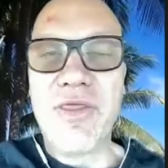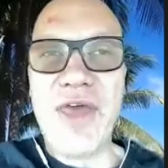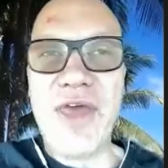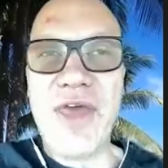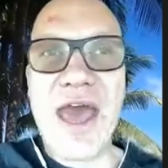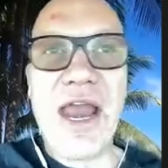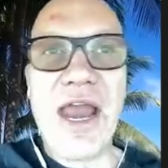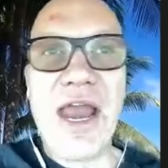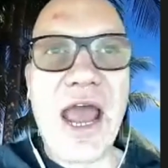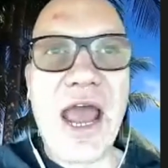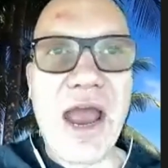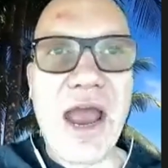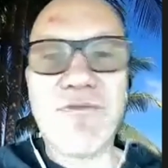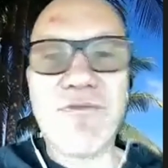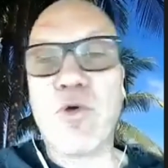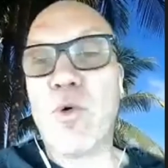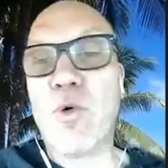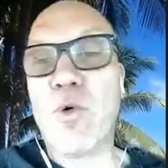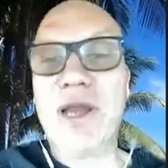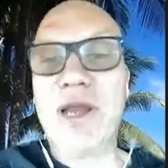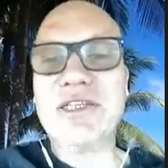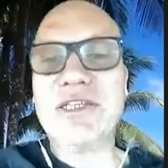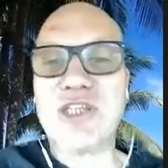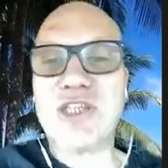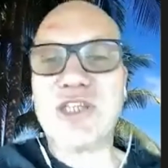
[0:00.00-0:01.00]
that
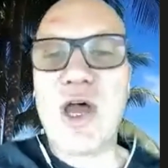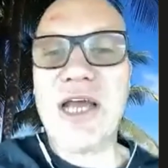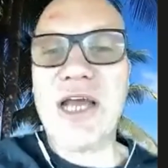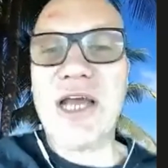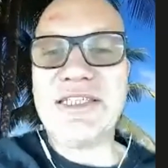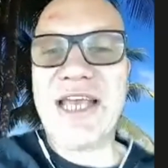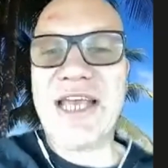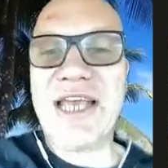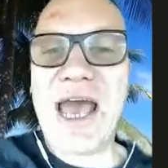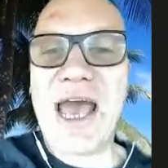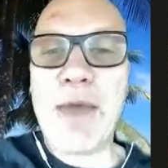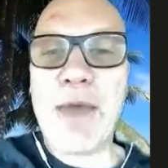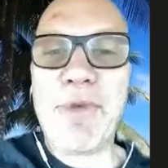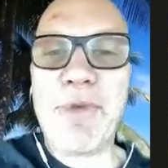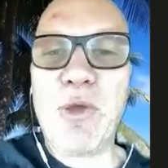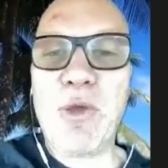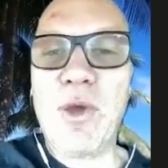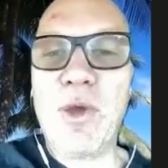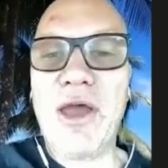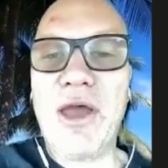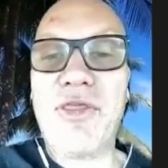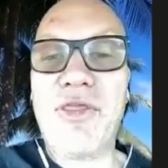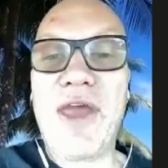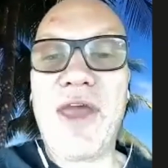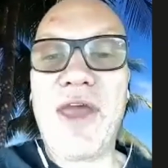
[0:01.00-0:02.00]
everyone is always happy
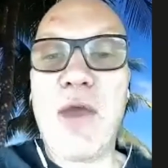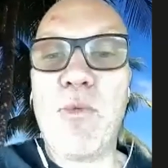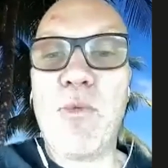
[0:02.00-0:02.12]
with,